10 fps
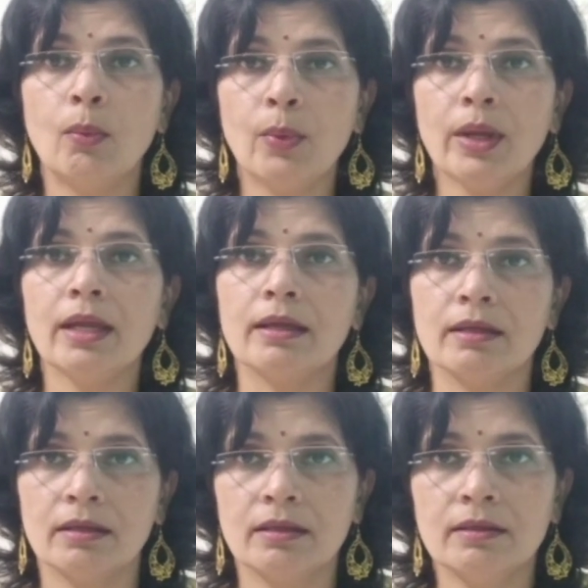
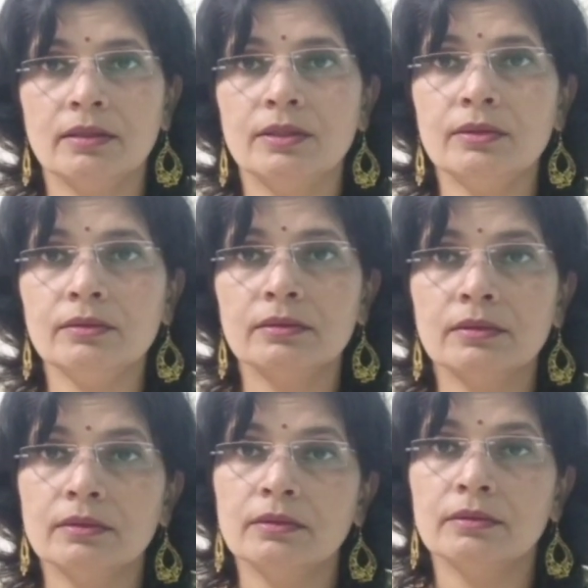way, you know,
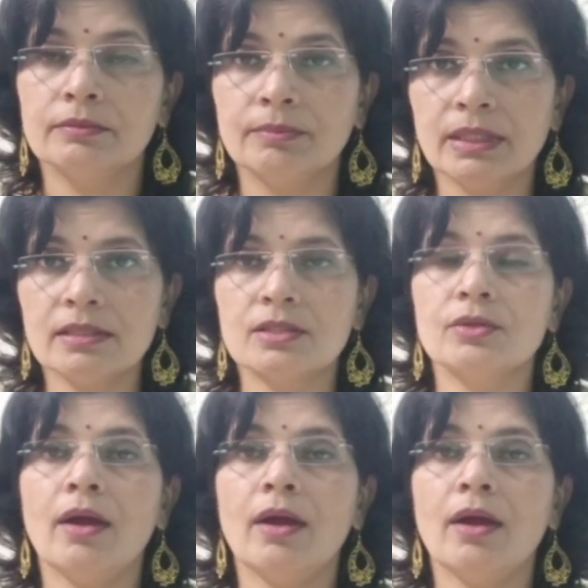because